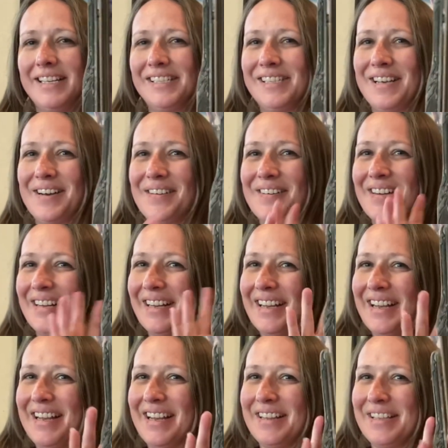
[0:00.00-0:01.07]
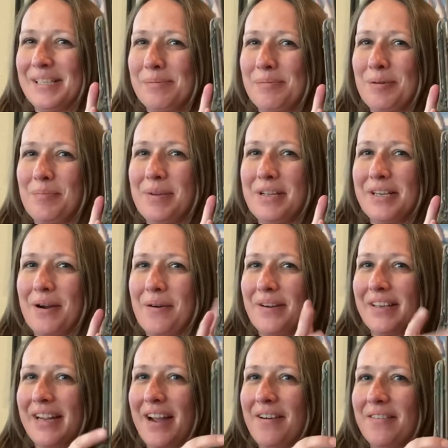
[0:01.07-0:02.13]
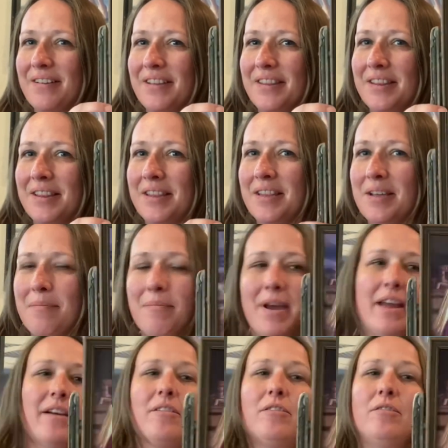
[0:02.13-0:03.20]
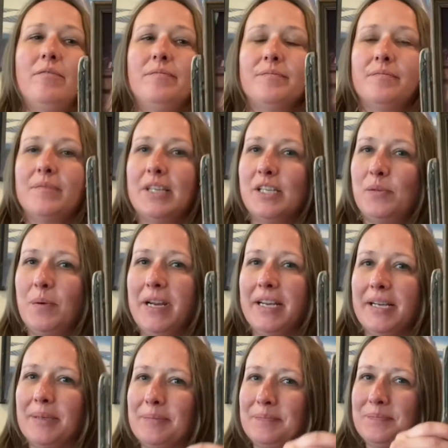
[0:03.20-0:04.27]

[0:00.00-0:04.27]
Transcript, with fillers: So this will be going out in the mail this week.